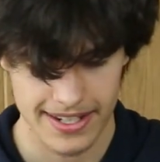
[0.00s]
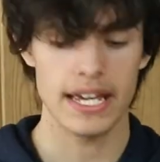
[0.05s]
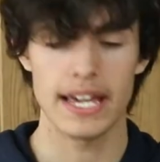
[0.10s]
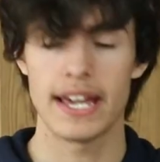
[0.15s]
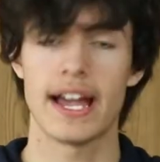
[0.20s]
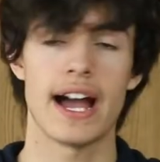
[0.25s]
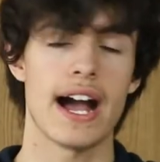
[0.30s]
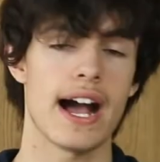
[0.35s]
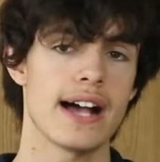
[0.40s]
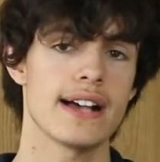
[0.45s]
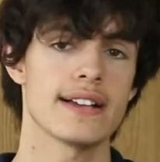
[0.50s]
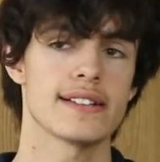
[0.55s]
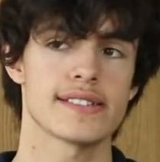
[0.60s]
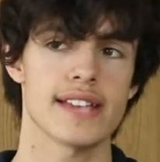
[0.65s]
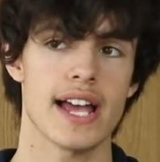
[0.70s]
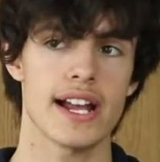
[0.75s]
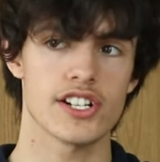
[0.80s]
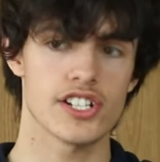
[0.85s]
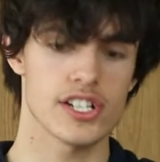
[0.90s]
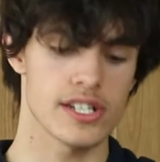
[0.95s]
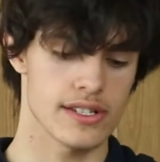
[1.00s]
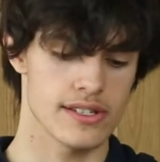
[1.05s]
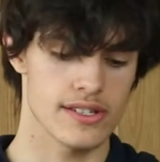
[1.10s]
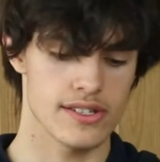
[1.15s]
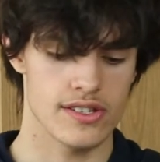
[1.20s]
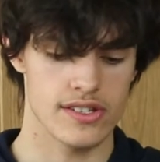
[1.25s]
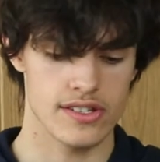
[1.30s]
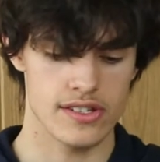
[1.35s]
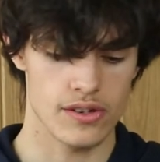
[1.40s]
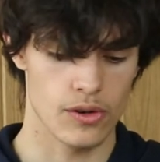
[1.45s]
It has
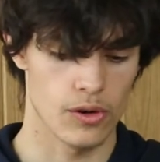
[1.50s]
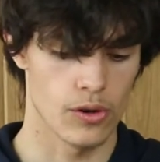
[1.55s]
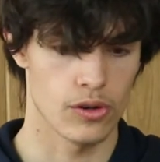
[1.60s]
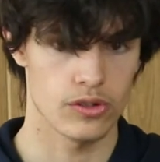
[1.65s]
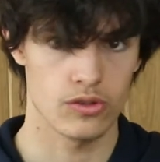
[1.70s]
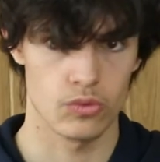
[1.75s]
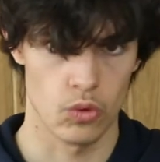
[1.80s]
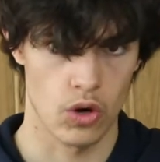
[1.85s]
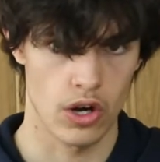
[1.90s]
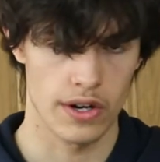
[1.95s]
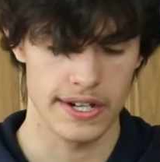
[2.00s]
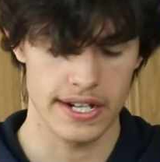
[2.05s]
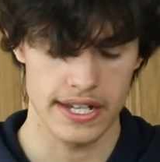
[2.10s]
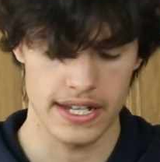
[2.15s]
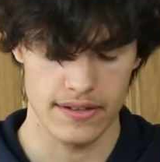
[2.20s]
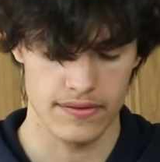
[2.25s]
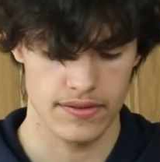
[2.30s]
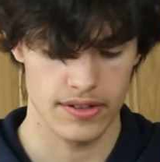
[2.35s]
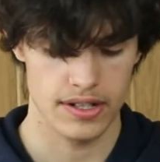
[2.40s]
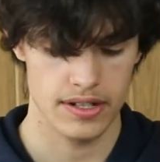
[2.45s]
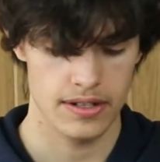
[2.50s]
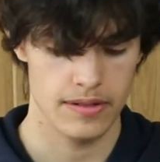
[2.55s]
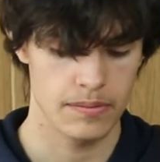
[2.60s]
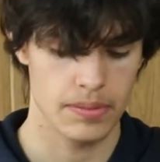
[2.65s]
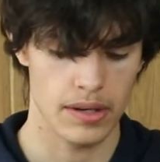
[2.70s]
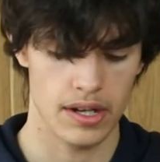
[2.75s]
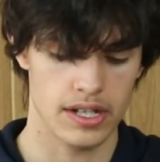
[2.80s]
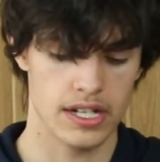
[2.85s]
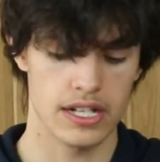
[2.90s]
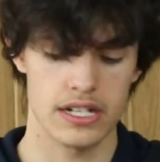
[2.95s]
actions, or 1 even,
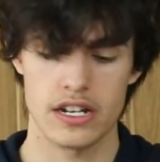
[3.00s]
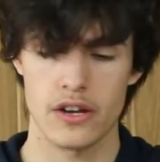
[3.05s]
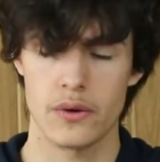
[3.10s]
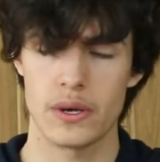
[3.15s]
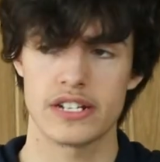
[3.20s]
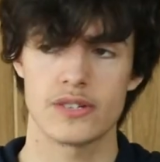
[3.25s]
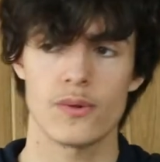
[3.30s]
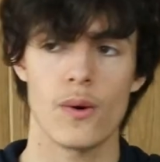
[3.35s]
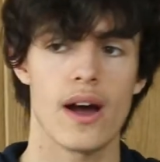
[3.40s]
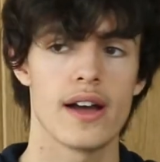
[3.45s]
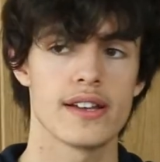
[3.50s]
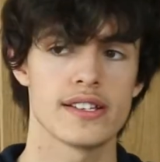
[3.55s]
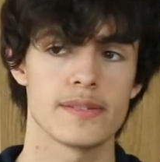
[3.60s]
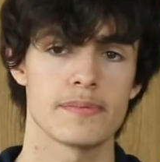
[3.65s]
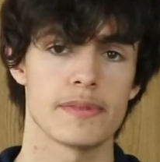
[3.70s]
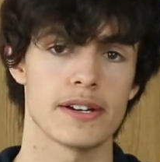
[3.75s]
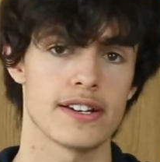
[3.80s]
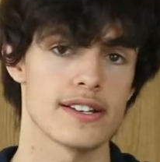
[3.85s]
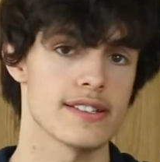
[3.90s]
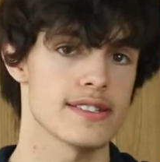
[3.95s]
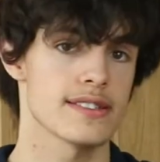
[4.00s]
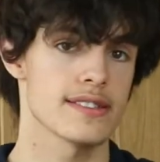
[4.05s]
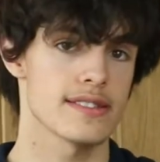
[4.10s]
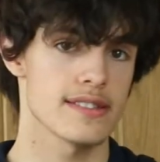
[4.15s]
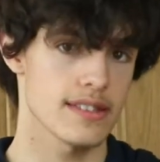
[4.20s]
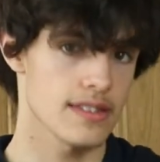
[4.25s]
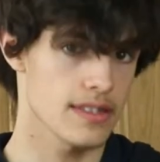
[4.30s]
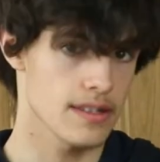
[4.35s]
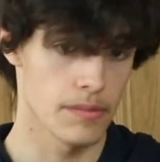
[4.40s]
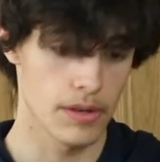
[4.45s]
but can do it twice, because
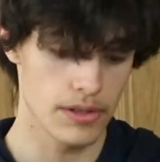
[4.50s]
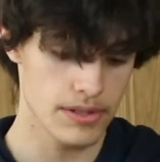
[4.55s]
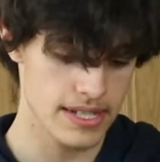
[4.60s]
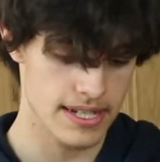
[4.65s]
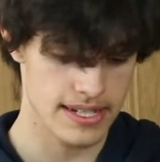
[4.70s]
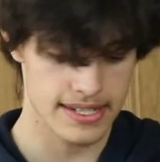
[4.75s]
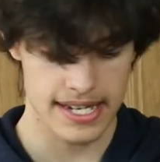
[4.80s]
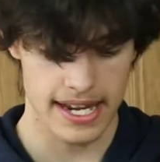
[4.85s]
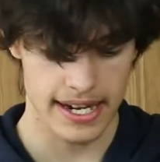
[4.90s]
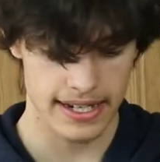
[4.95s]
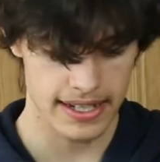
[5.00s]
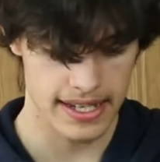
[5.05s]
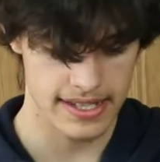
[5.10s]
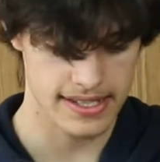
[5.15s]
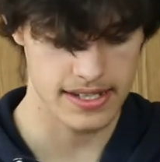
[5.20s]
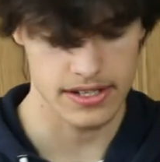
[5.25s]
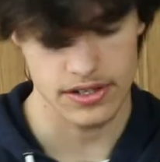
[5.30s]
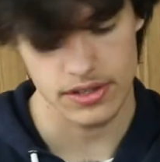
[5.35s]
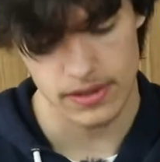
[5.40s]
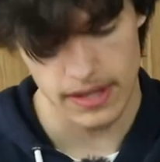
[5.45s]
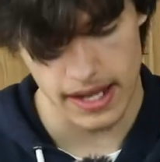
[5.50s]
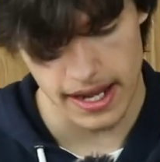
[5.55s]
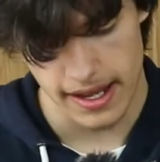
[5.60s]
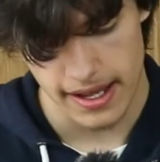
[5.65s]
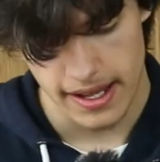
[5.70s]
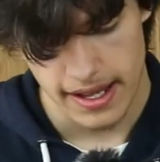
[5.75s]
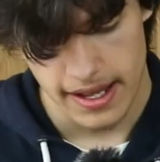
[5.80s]
the multi-attack lets it do that.